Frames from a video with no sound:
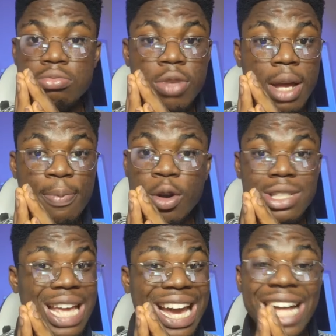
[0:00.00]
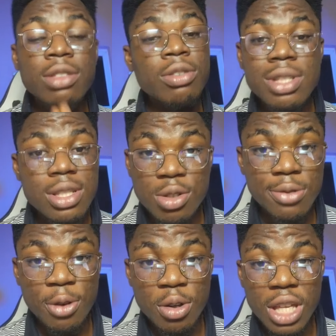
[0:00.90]
Because I cannot choose
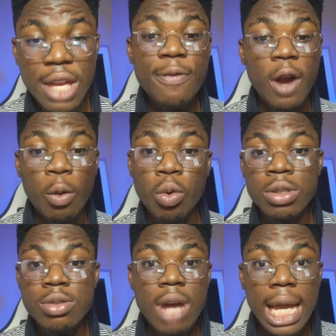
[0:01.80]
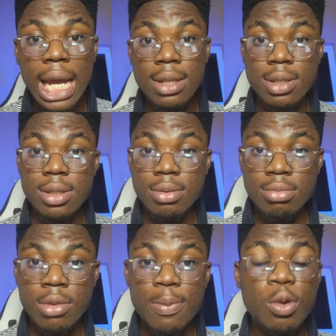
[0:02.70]
for you. Even if I want to, I can't.
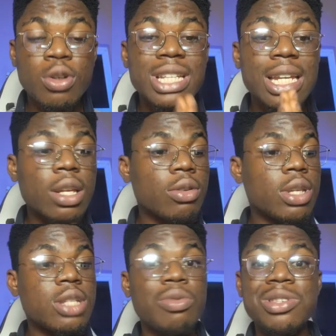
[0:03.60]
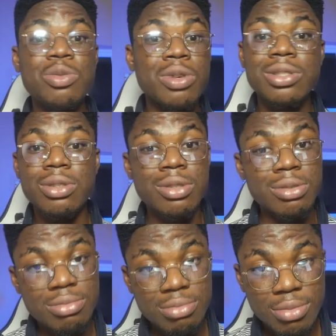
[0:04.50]
Because at the end of the day, it's what you want, you could do.
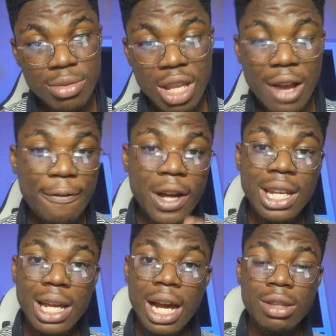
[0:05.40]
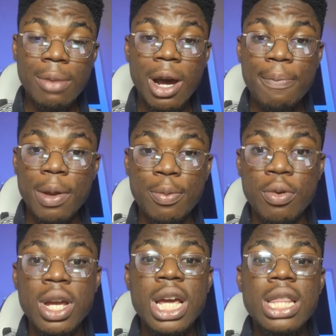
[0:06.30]
I find that out about
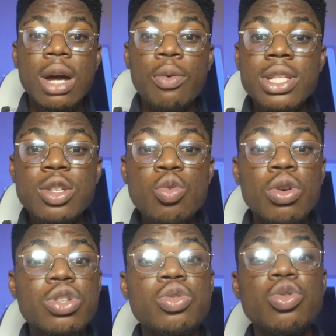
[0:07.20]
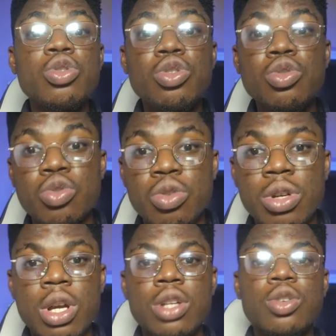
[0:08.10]
people. Now, what you want, you will still do.
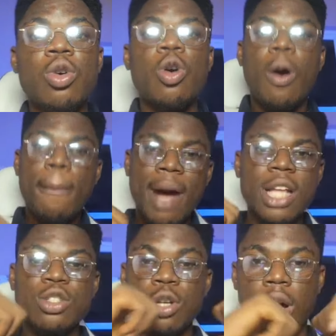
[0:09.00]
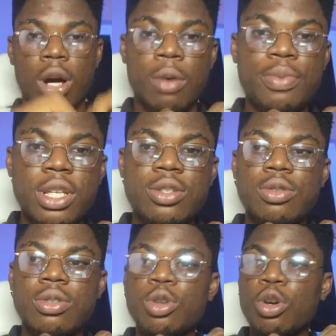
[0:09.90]
So my job
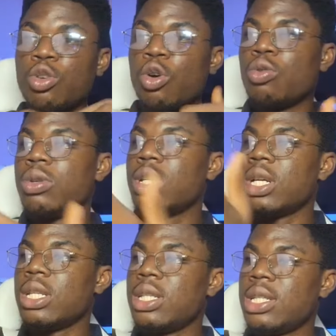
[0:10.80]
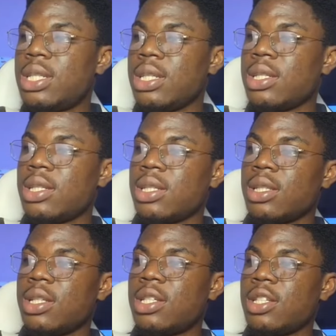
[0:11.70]
is to show you, oh, this is
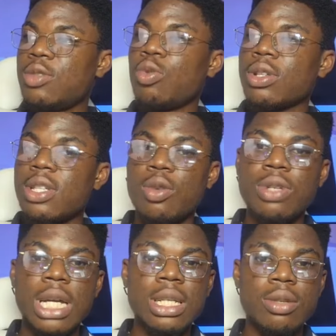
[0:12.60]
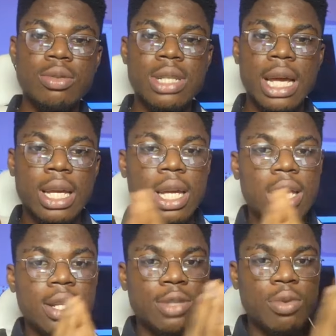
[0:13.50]
what a good idea looks like.
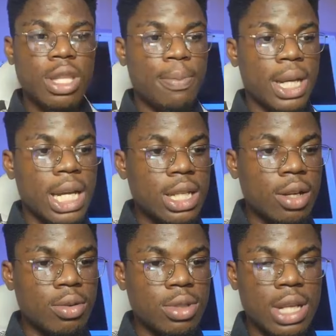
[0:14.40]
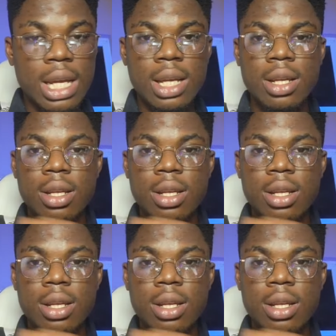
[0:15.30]
This is what a bad idea looks like.